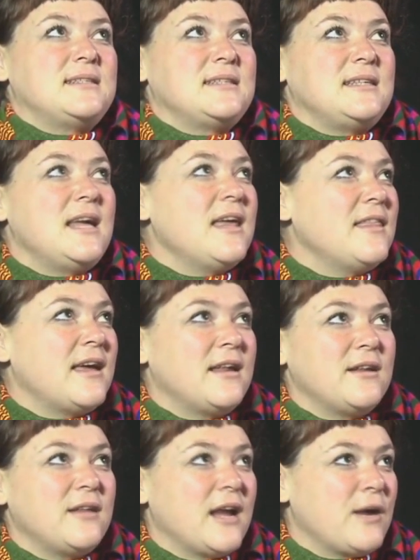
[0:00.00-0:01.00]
yeah,
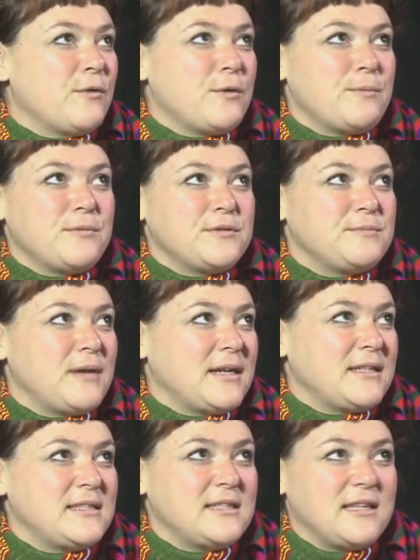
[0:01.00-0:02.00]
that group was
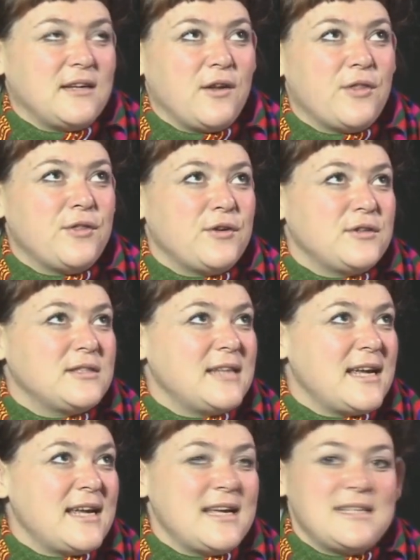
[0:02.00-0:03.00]
practicing on
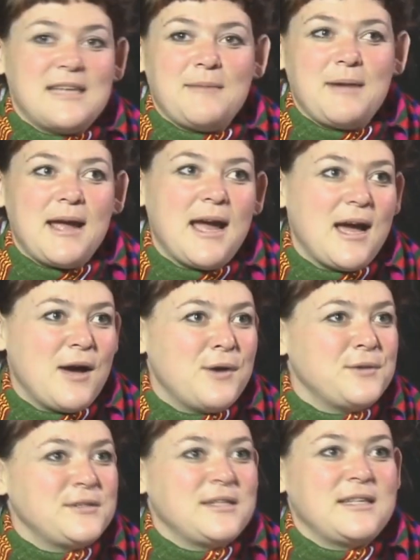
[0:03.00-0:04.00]
Thursdays at my
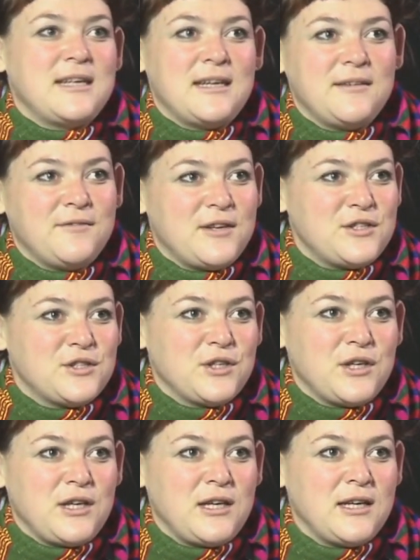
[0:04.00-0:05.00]
house, and then
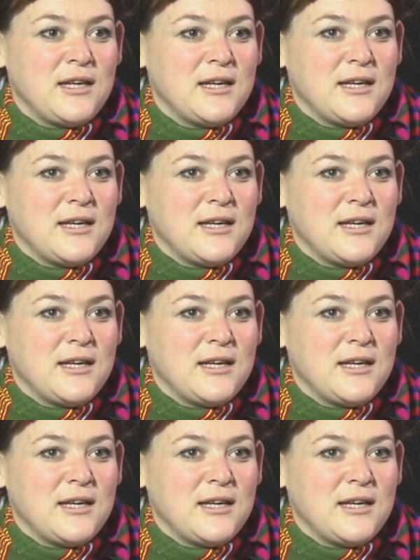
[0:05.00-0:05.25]
eventually